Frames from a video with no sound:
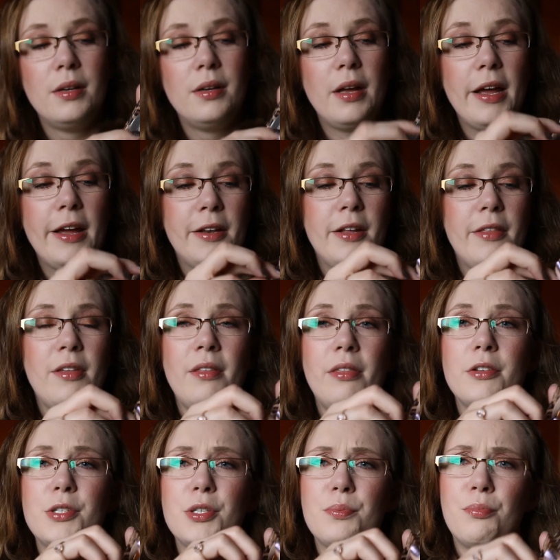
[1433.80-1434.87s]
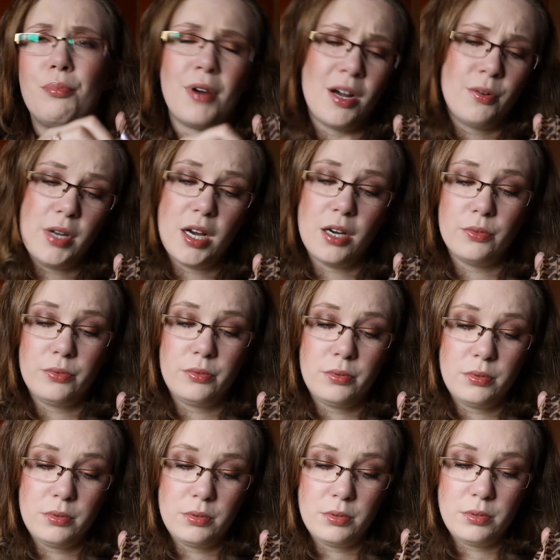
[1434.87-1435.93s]
and I think this is Brown Down.
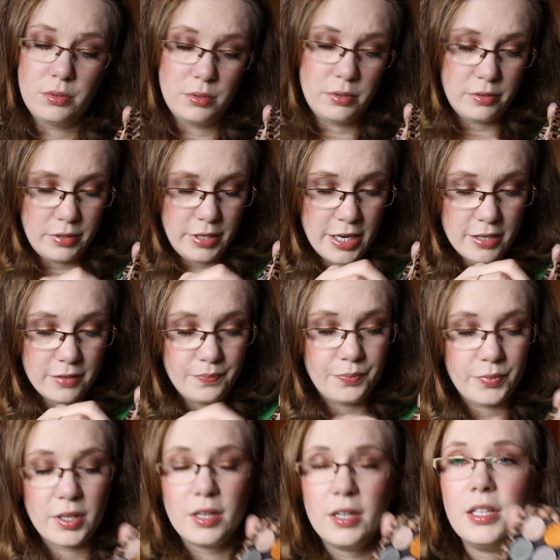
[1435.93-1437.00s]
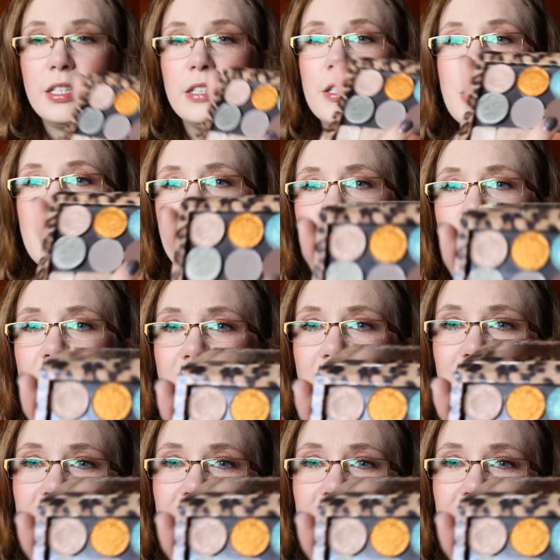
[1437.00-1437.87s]
Yeah, this is Brown Down.